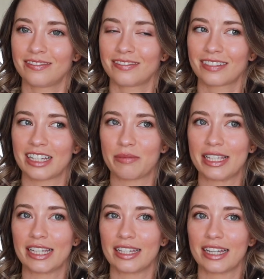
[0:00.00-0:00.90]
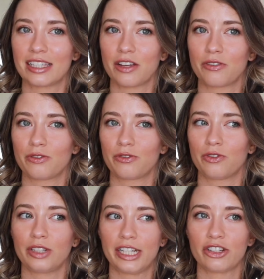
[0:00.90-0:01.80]
because my skin gets
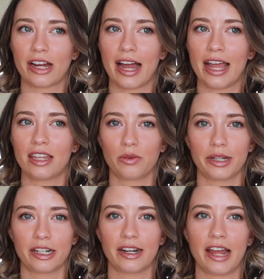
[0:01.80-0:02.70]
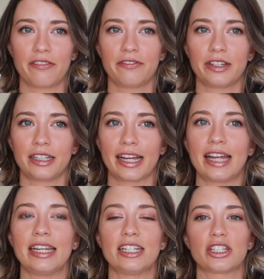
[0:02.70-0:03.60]
really dry in the winter and I feel like
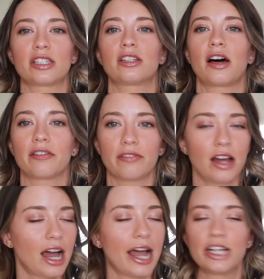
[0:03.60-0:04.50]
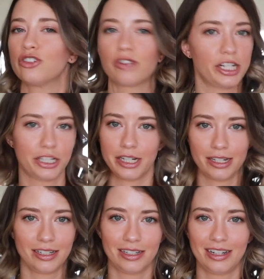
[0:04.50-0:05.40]
I need just a lot of
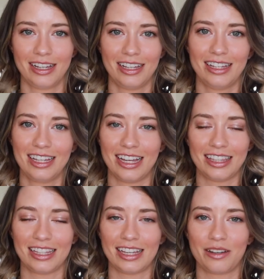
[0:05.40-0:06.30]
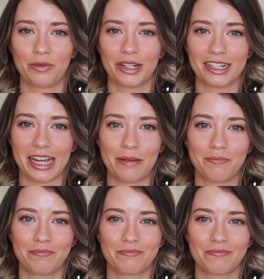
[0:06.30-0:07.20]
hydration in the
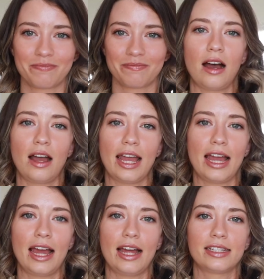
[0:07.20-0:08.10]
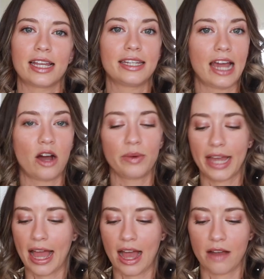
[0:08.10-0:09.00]
wintertime. And now we
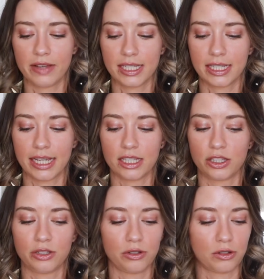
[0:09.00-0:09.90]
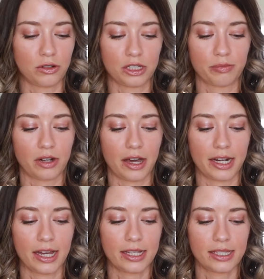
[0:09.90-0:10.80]
have SkinCeuticals
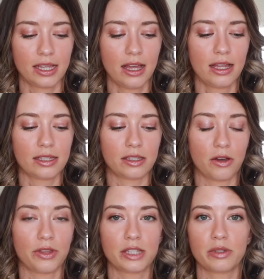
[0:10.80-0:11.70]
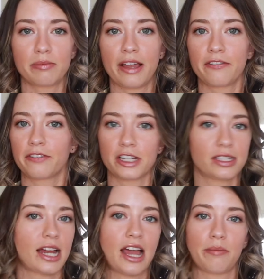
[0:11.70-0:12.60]
products. So this was my
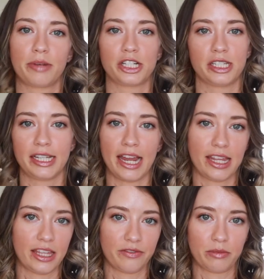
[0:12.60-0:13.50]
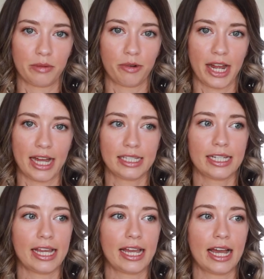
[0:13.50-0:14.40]
first time purchasing anything from the
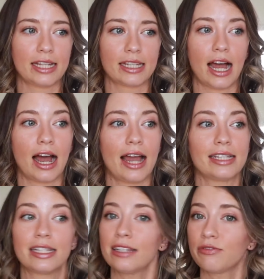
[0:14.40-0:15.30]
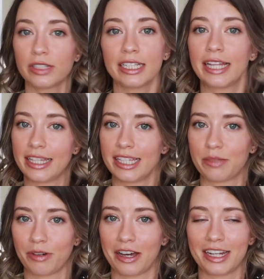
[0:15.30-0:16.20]
brand and I did really like these
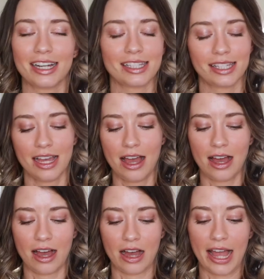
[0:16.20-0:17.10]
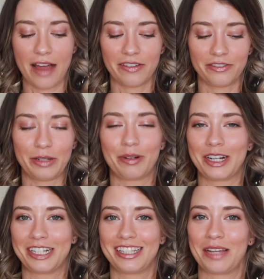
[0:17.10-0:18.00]
products. I haven't
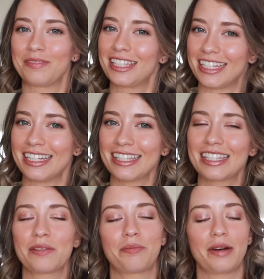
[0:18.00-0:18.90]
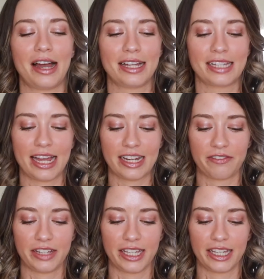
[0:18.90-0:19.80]
repurchased them since, but I
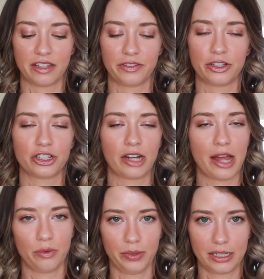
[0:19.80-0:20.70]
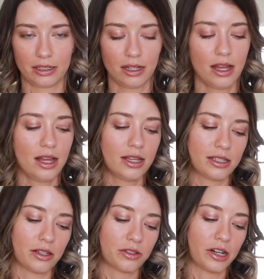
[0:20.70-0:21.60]
definitely think in the future I will.
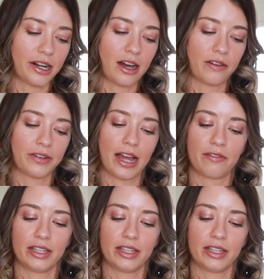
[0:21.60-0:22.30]
So starting off, we have the